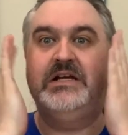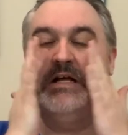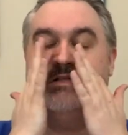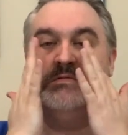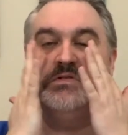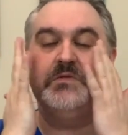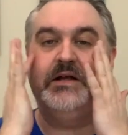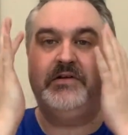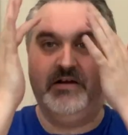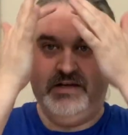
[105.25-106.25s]
I got some
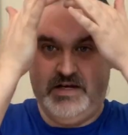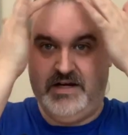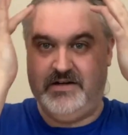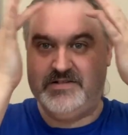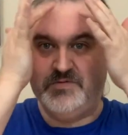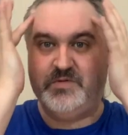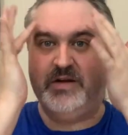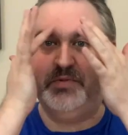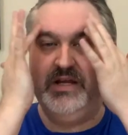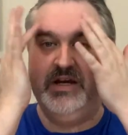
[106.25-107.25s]
sweat around here, some sweat
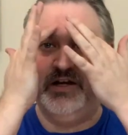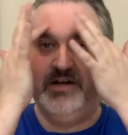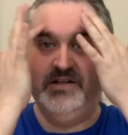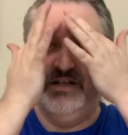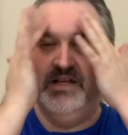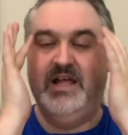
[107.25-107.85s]
up here,